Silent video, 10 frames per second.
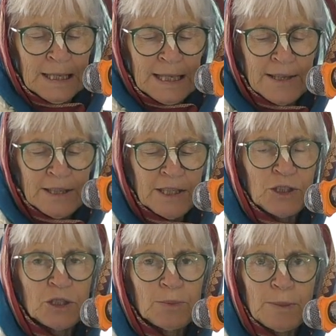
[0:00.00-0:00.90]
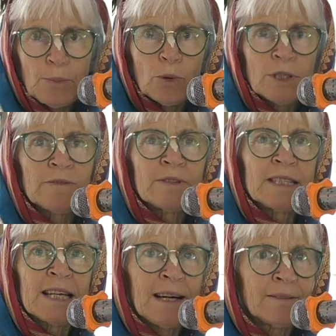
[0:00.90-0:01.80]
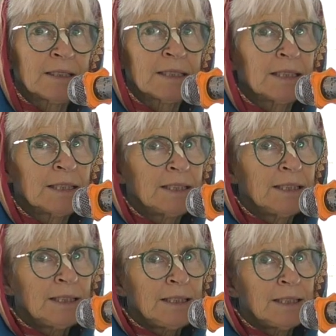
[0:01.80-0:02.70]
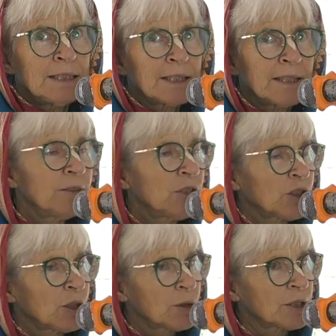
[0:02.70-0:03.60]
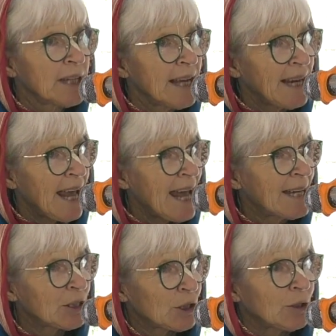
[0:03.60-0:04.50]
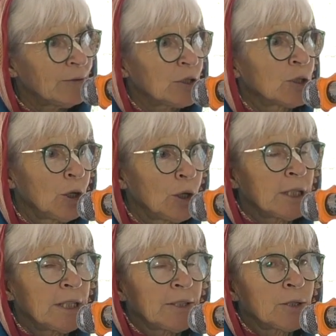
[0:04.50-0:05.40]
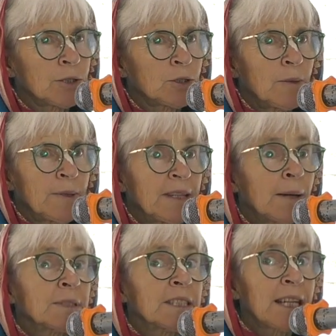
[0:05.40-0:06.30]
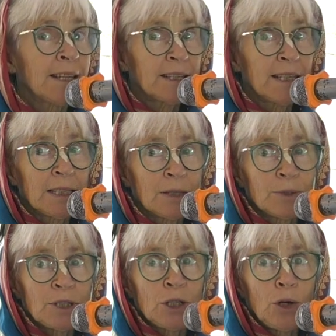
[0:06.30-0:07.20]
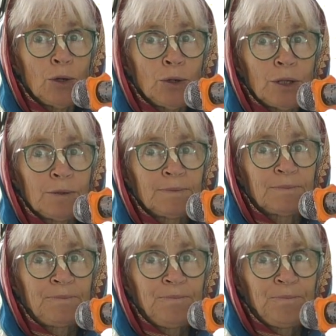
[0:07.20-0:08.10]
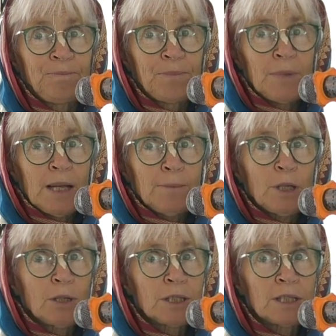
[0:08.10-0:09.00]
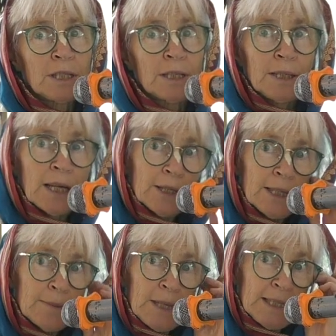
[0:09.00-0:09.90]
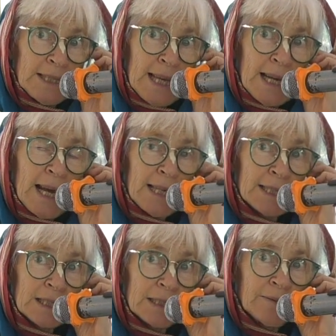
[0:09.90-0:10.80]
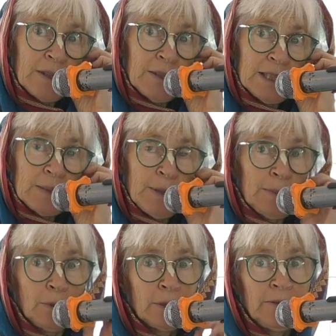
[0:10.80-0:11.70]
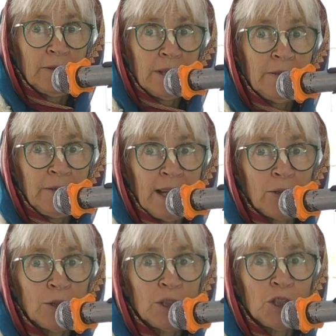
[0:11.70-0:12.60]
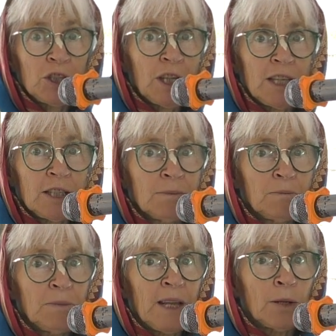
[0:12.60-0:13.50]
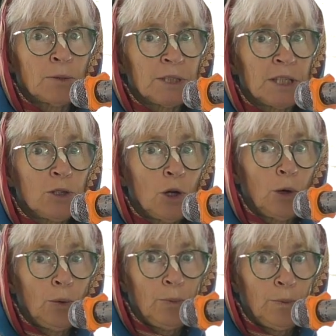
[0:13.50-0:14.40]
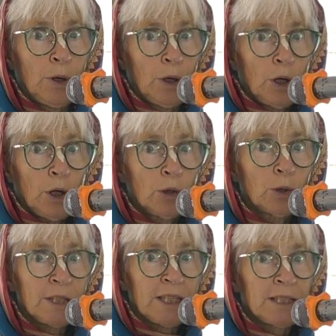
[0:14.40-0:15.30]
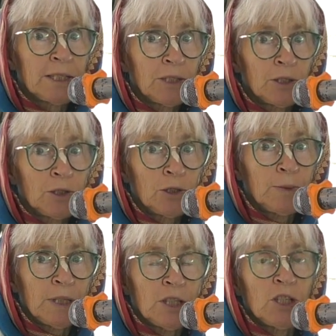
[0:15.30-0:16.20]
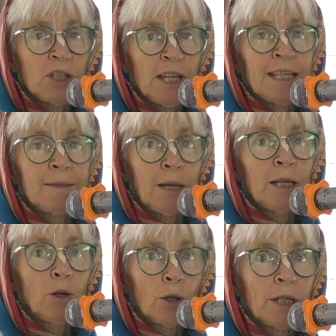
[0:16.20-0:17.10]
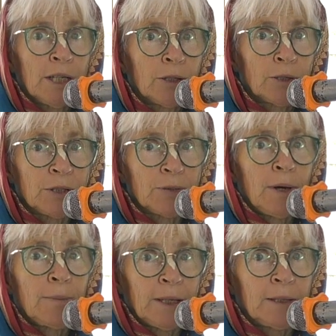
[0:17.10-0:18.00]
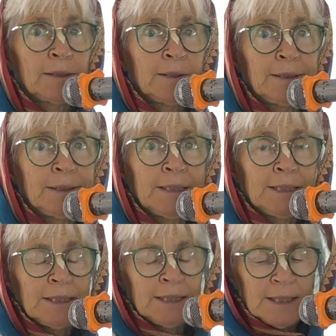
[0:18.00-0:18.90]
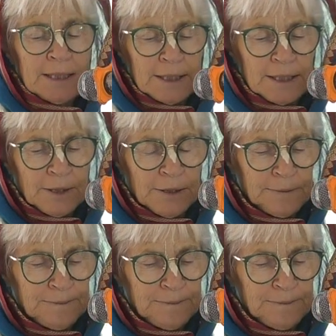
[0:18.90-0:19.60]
and that he should be brought to Vrindavan, given shelter, and handed over to Lokanath Goswami. That was another thing that was known. Because Narottam Das had asked various people if they could initiate him. They all said, no, you're destined to be initiated by Lokanath Goswami. So,